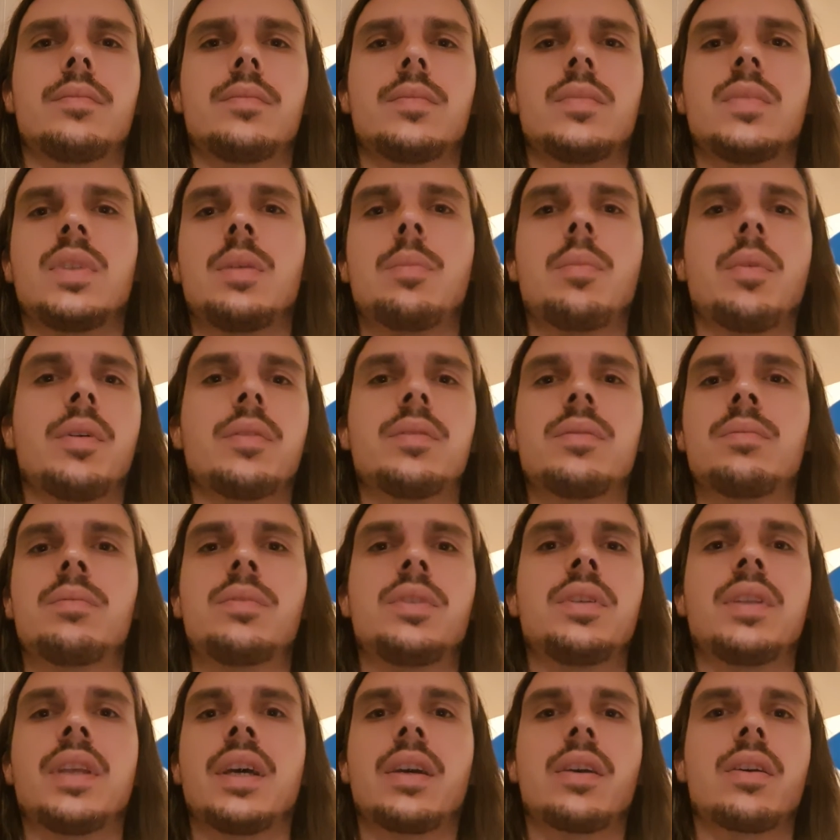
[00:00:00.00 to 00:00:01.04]
You might do
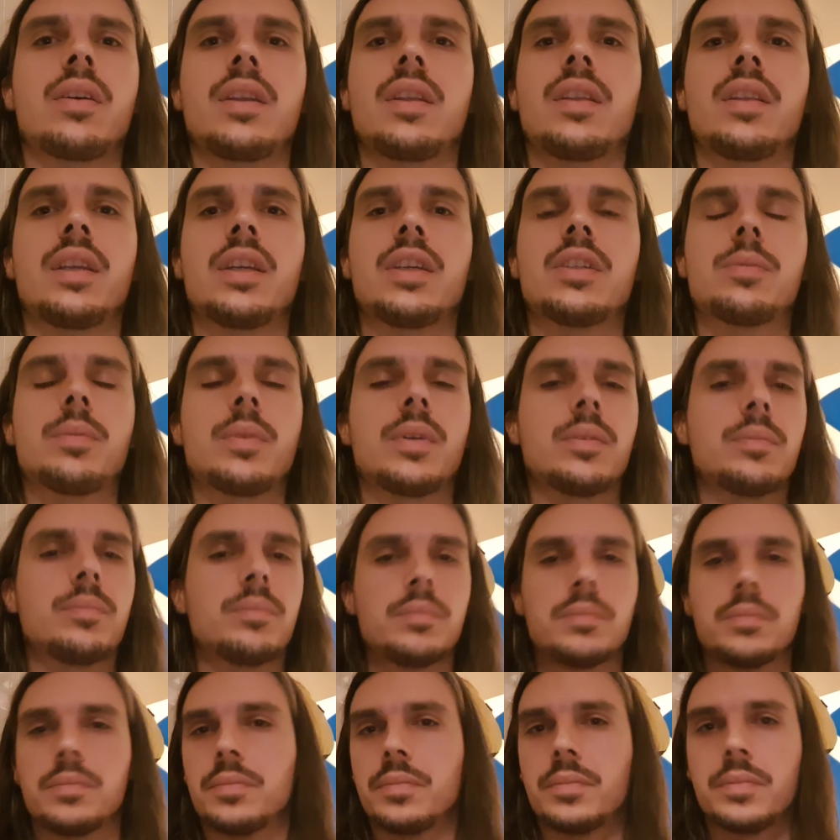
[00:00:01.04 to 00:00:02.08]
that kind of thing as well.
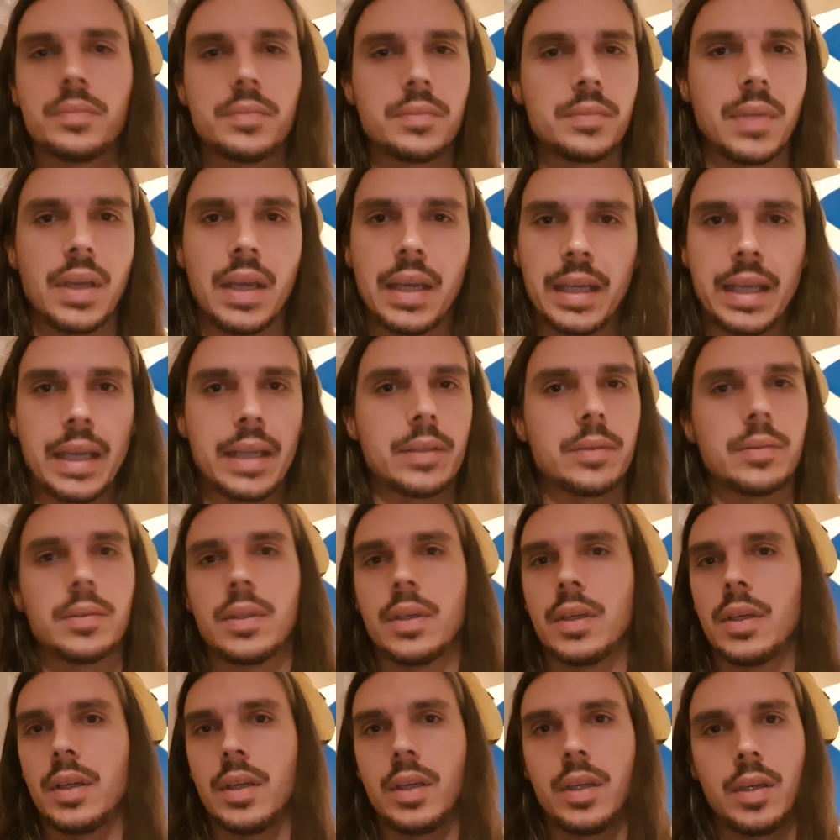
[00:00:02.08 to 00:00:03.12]
Again,
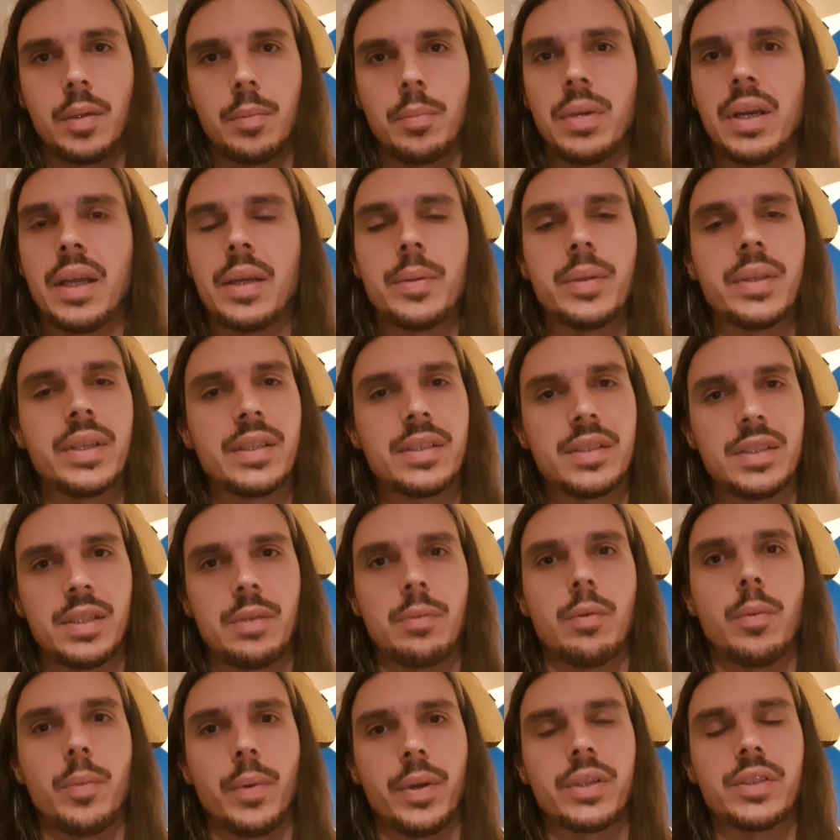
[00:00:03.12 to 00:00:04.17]
play with it, see
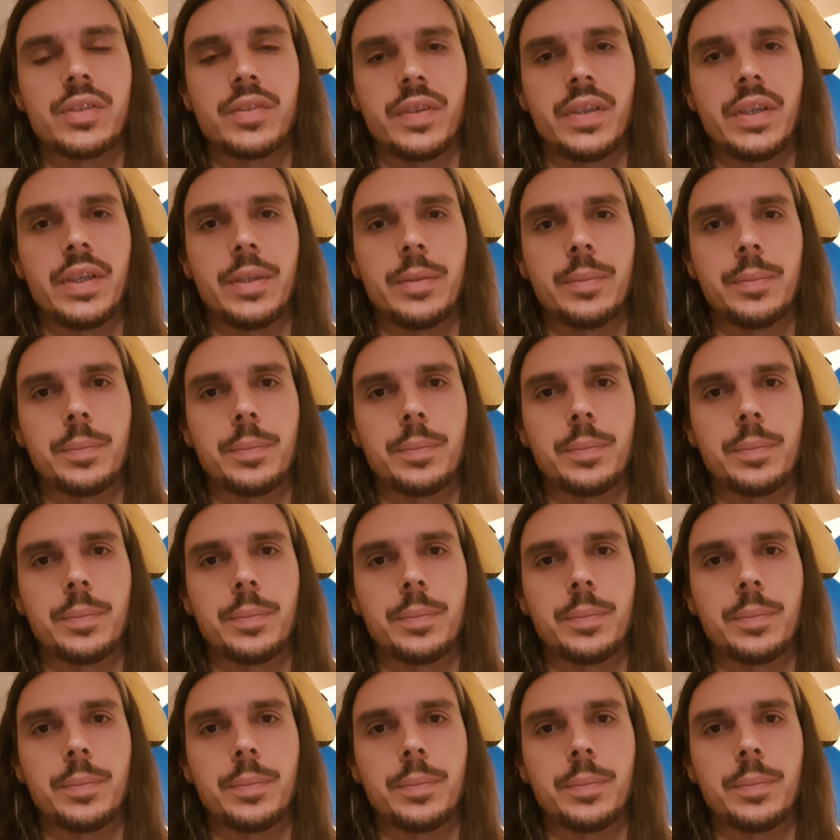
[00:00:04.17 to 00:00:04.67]
what works for you.